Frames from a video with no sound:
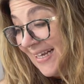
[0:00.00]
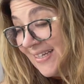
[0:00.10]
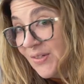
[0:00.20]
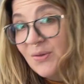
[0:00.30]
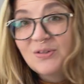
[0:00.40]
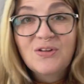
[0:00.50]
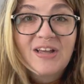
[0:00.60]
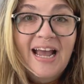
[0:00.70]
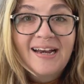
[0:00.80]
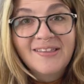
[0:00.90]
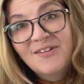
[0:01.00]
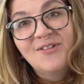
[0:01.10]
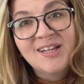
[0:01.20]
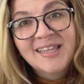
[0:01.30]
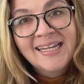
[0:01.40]
So those are the kind of the
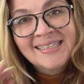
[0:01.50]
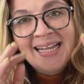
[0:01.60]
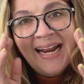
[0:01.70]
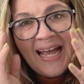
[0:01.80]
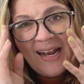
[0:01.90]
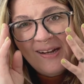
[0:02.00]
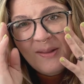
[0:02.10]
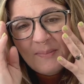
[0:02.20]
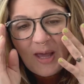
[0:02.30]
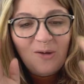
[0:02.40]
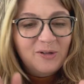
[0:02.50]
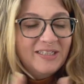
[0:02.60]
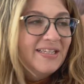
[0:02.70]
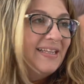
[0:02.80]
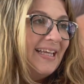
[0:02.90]
fun things that I got in the mail
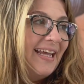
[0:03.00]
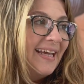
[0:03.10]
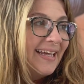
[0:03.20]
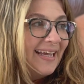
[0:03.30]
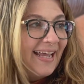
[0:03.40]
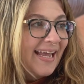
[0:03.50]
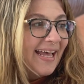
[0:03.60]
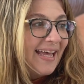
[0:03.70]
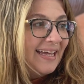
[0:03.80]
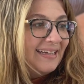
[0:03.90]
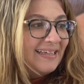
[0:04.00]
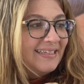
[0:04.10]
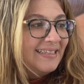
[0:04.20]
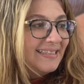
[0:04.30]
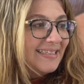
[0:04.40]
recently.
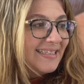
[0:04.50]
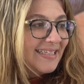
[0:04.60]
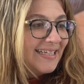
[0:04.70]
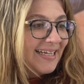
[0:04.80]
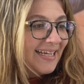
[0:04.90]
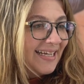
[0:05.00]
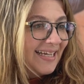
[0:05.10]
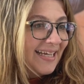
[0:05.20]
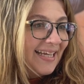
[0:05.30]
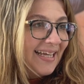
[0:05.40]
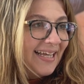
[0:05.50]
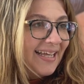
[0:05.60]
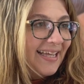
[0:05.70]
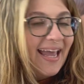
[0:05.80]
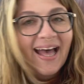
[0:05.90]
And
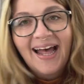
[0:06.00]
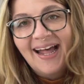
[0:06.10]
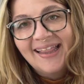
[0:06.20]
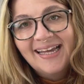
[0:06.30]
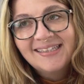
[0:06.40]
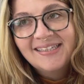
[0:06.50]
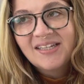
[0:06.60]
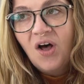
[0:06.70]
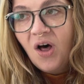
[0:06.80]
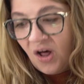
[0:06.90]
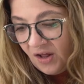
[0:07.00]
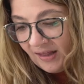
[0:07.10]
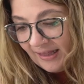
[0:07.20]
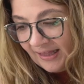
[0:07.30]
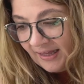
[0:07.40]
yeah, that's all.